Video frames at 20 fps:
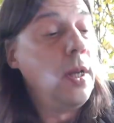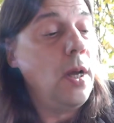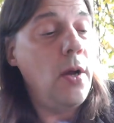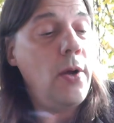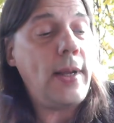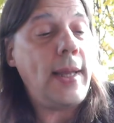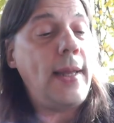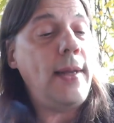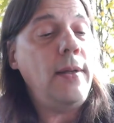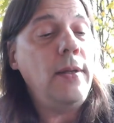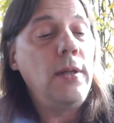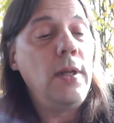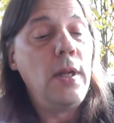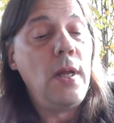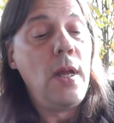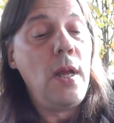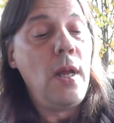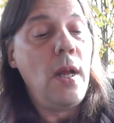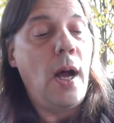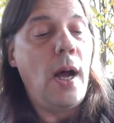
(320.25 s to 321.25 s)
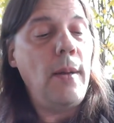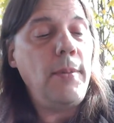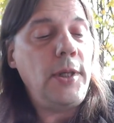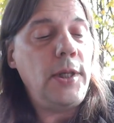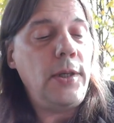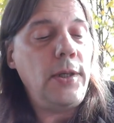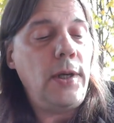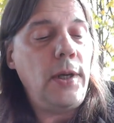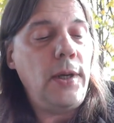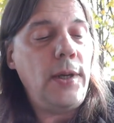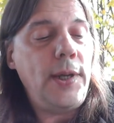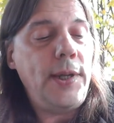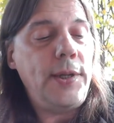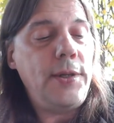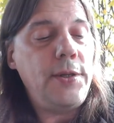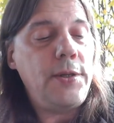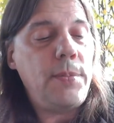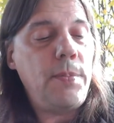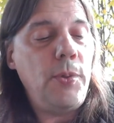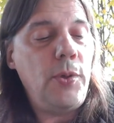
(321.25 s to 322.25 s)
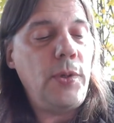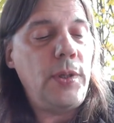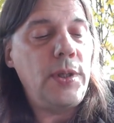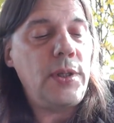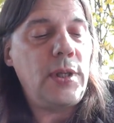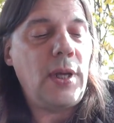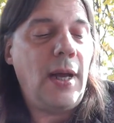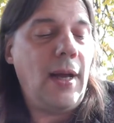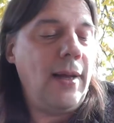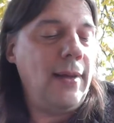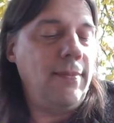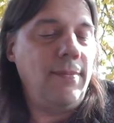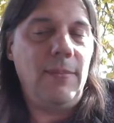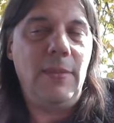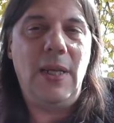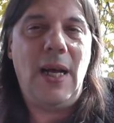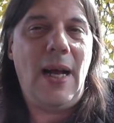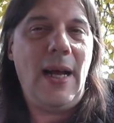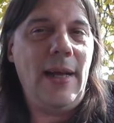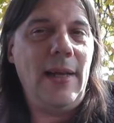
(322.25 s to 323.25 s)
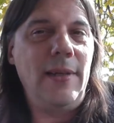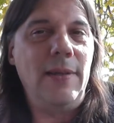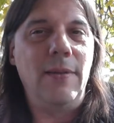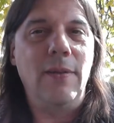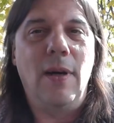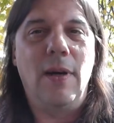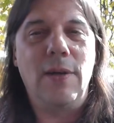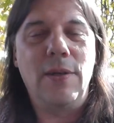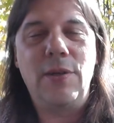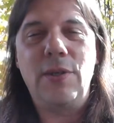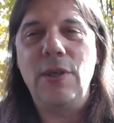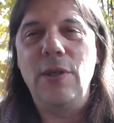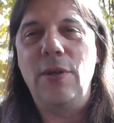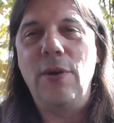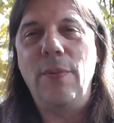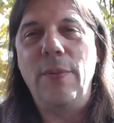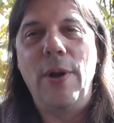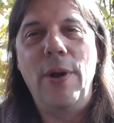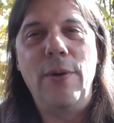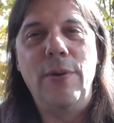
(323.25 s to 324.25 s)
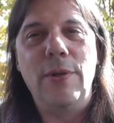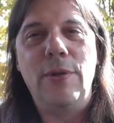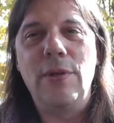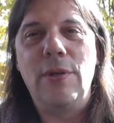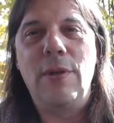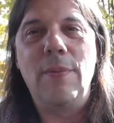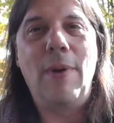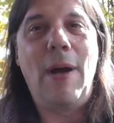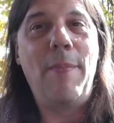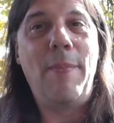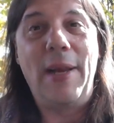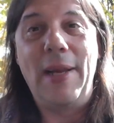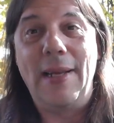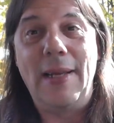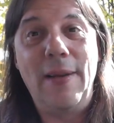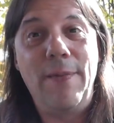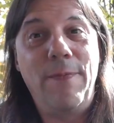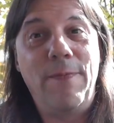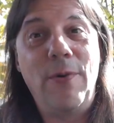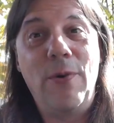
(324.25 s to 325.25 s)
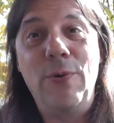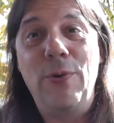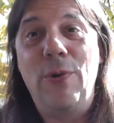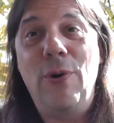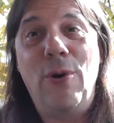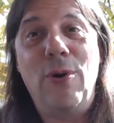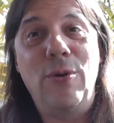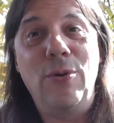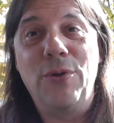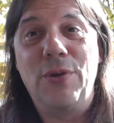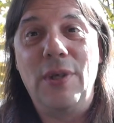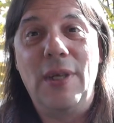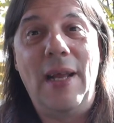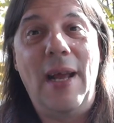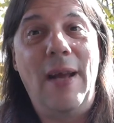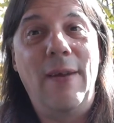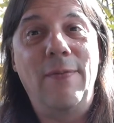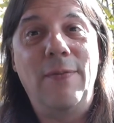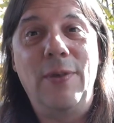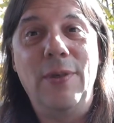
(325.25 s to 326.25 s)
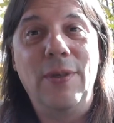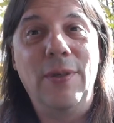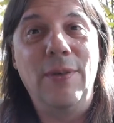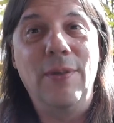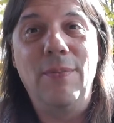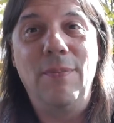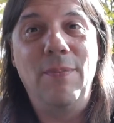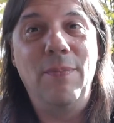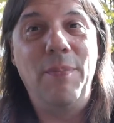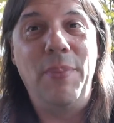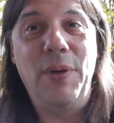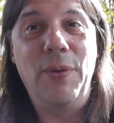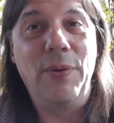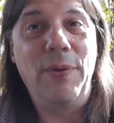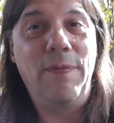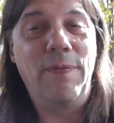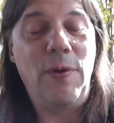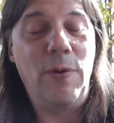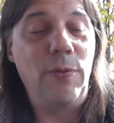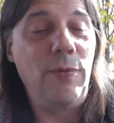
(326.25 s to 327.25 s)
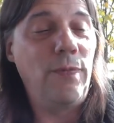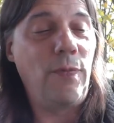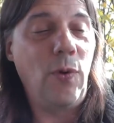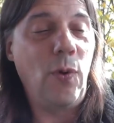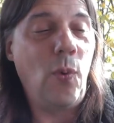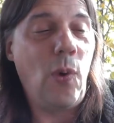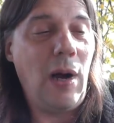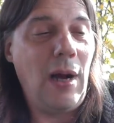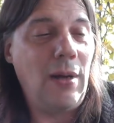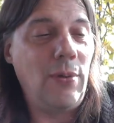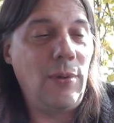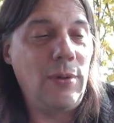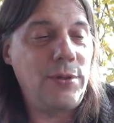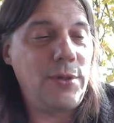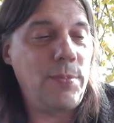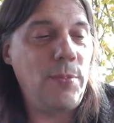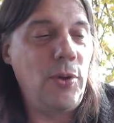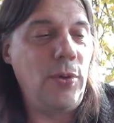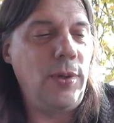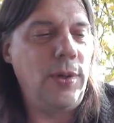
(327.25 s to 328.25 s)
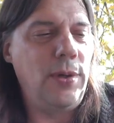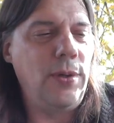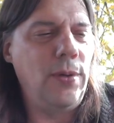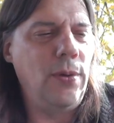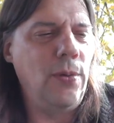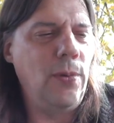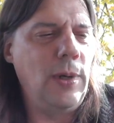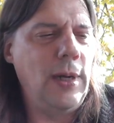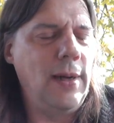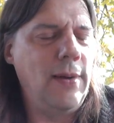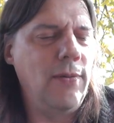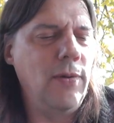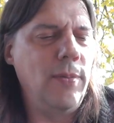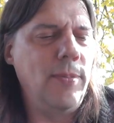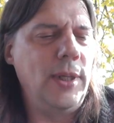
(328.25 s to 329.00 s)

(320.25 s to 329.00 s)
Okay, I'm gonna go ahead and smoke this. I honestly don't know. It just I might get phone calls and have to be on the phone for a while smoking it or whatever.